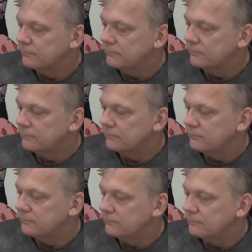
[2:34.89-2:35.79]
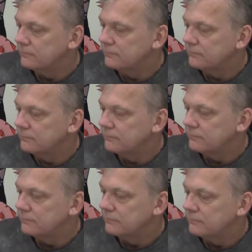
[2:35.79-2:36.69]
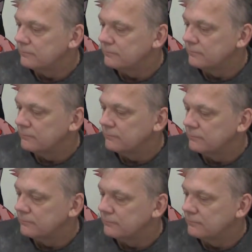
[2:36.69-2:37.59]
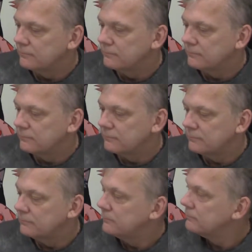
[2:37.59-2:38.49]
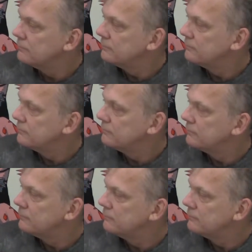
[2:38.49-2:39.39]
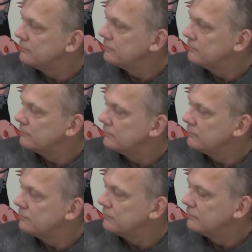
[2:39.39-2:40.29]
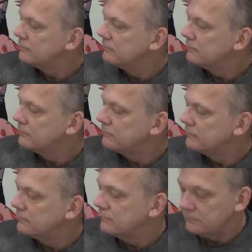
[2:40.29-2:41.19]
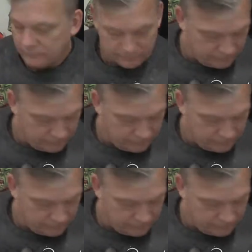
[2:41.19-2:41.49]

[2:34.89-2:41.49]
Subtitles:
This person isn't speaking.